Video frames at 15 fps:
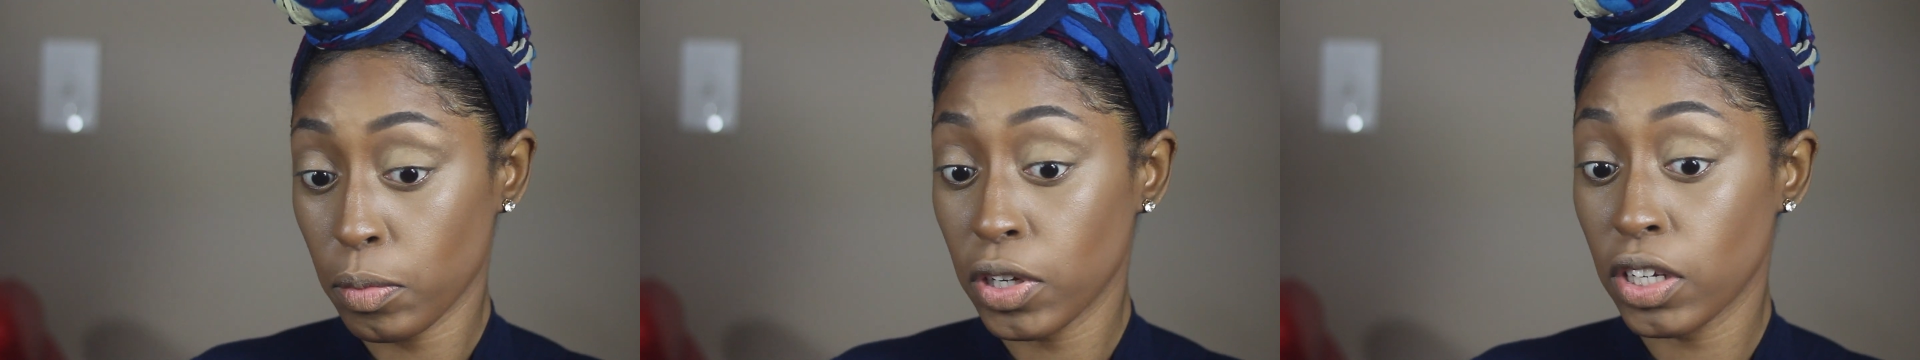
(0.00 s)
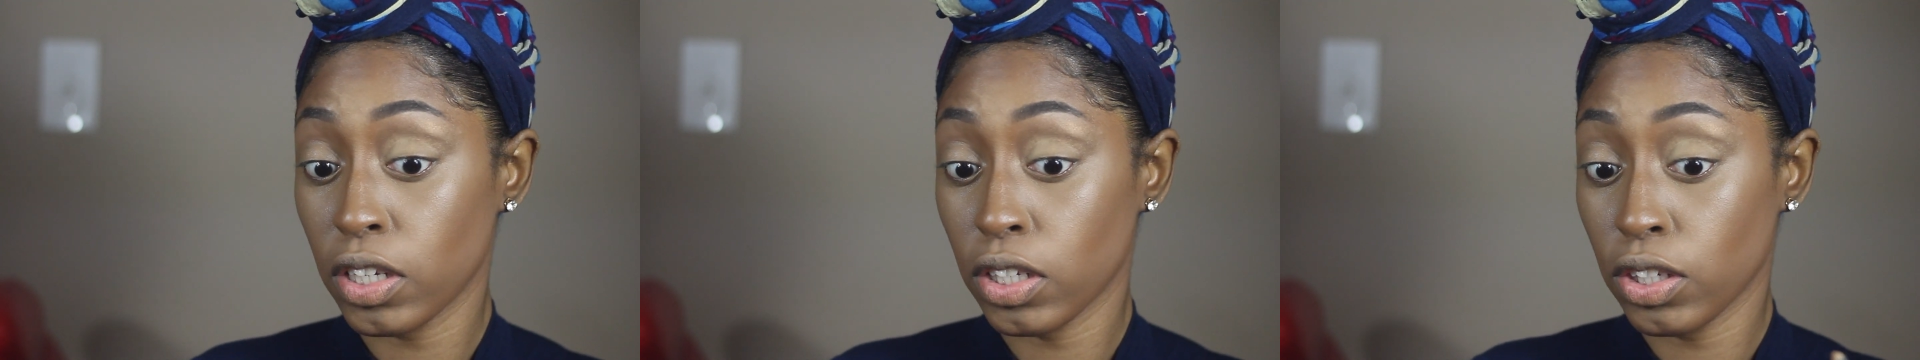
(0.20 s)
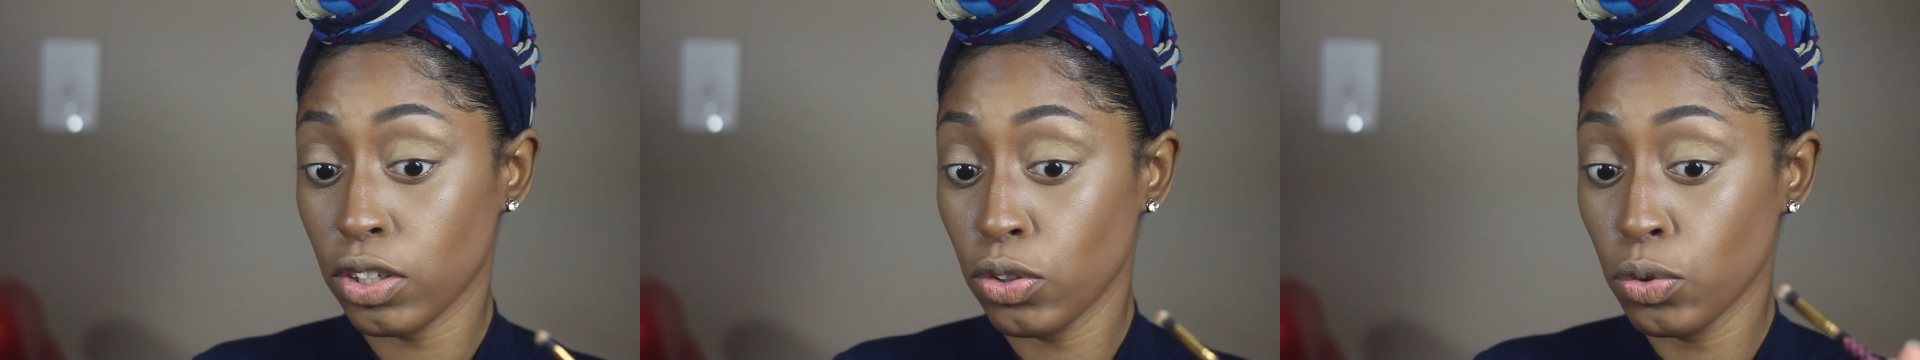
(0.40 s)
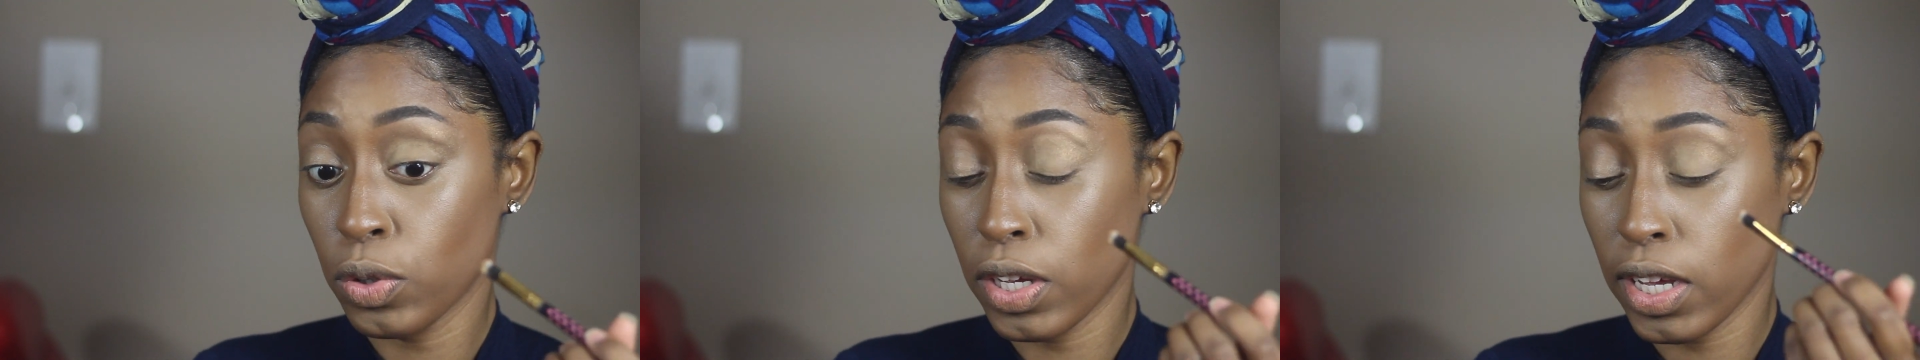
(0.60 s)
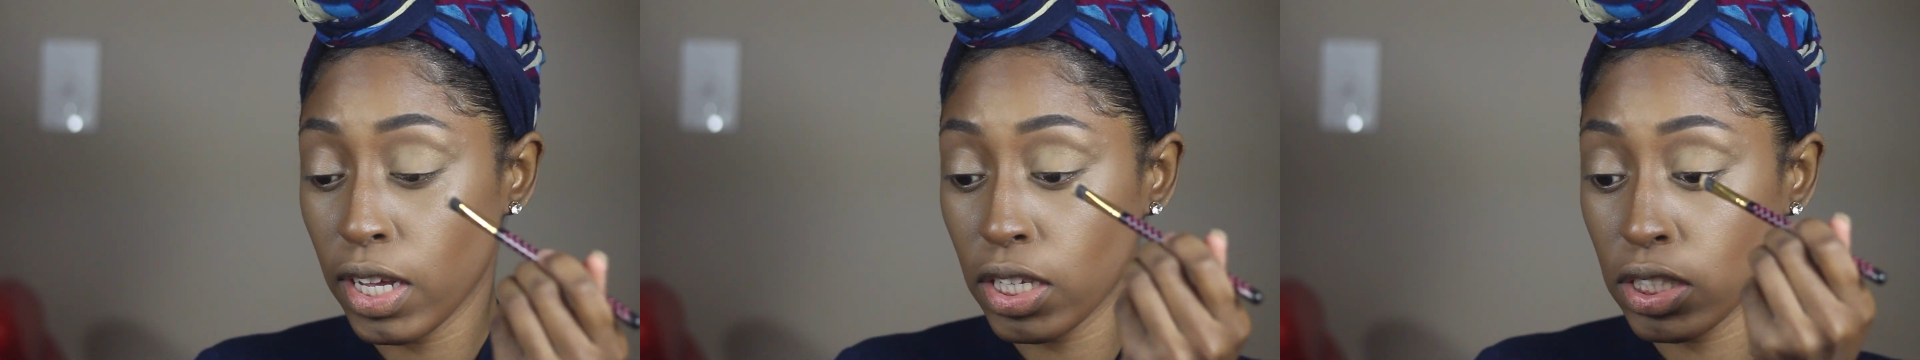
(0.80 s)
But
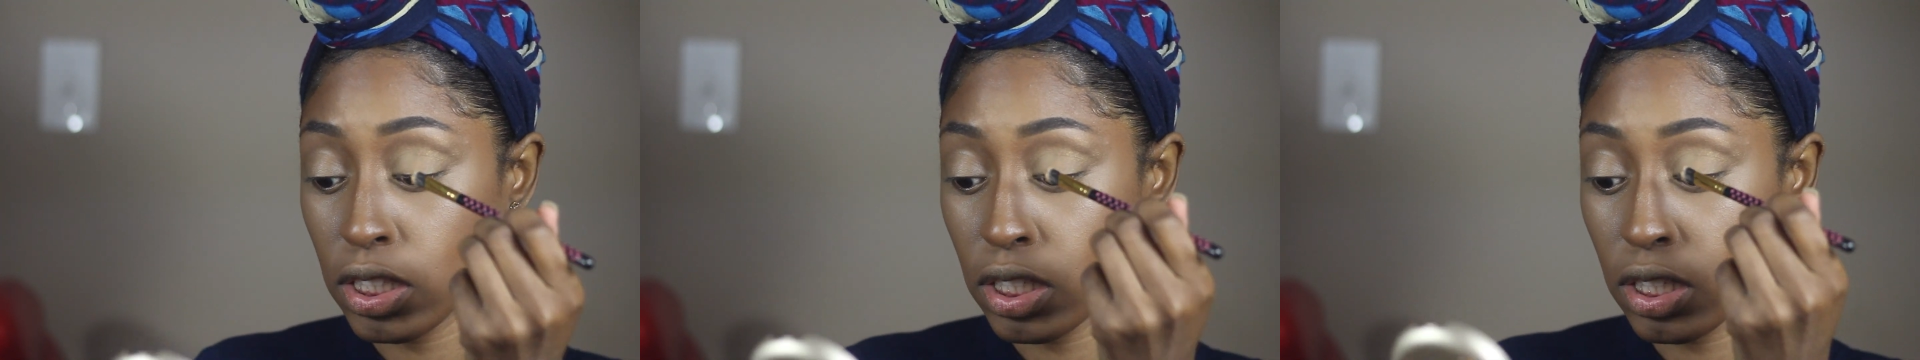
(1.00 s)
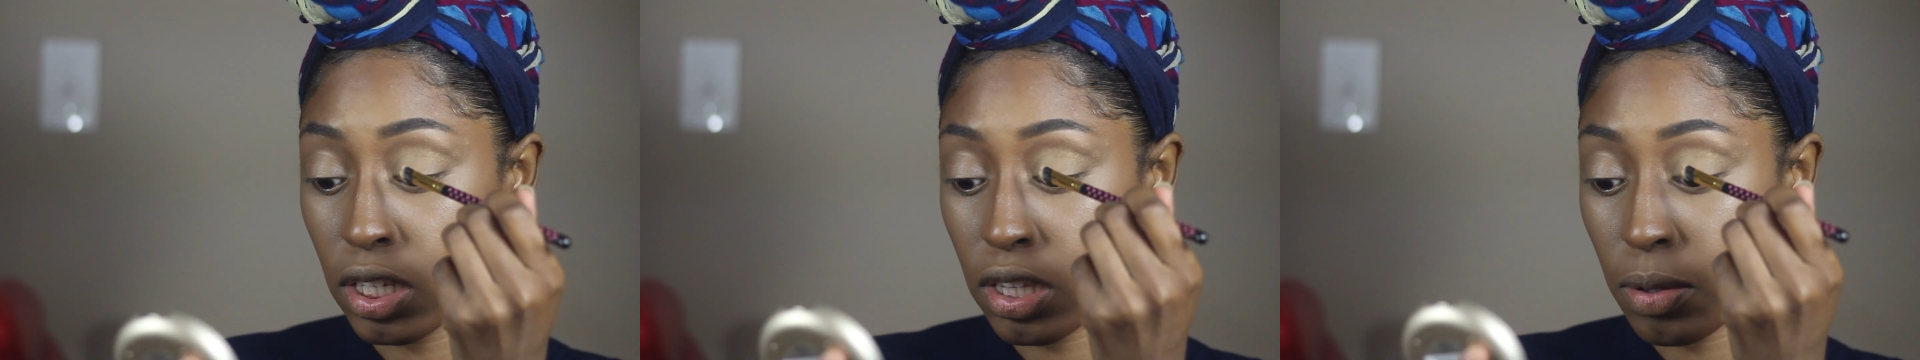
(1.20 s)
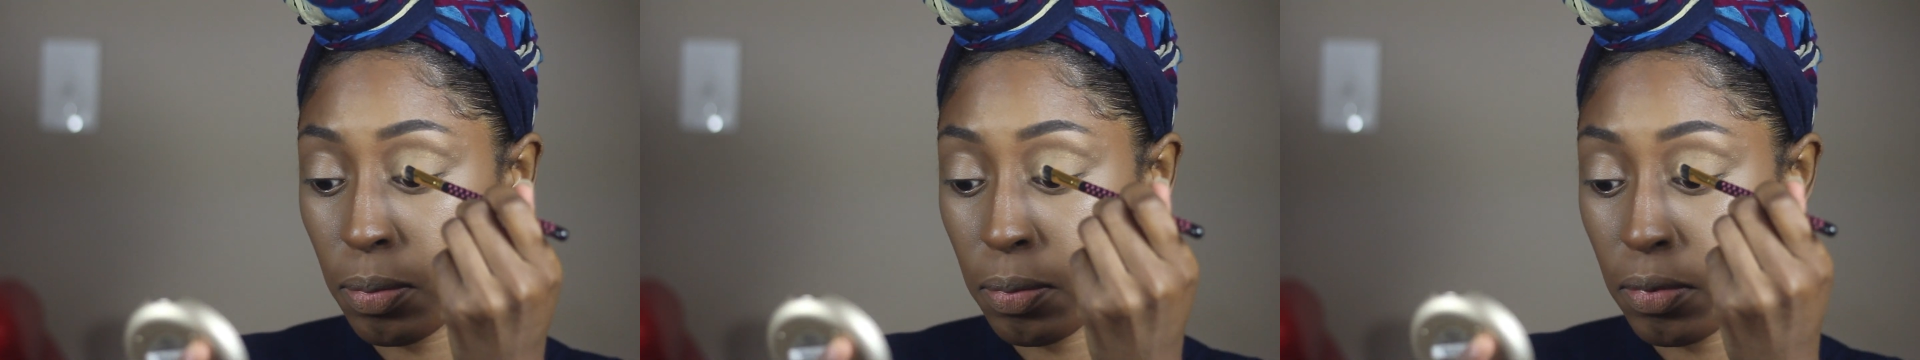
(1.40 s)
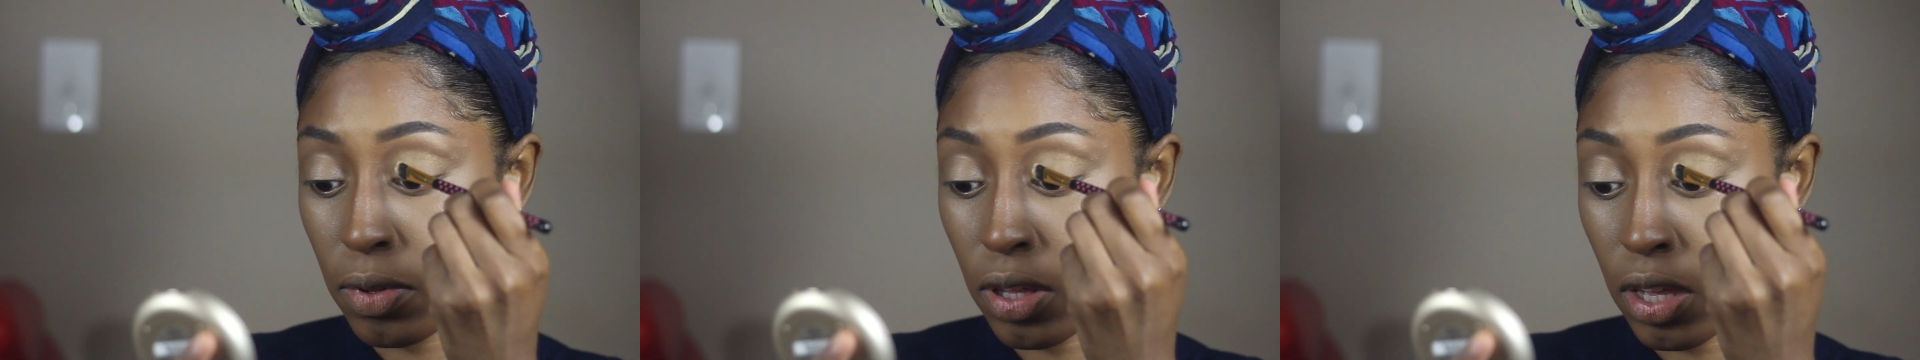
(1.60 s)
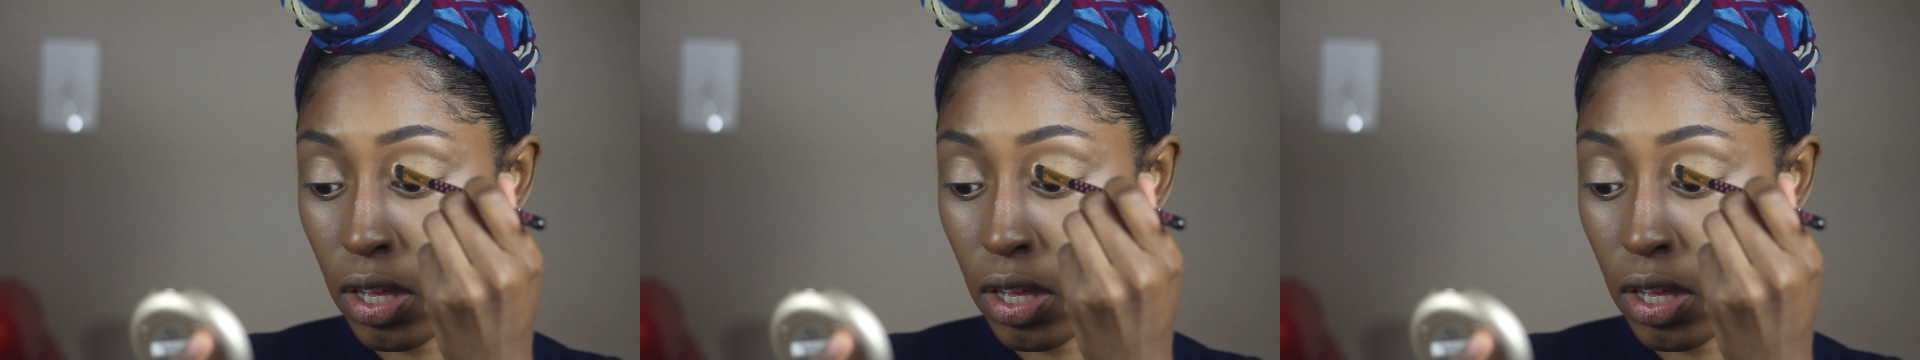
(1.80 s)
you can see that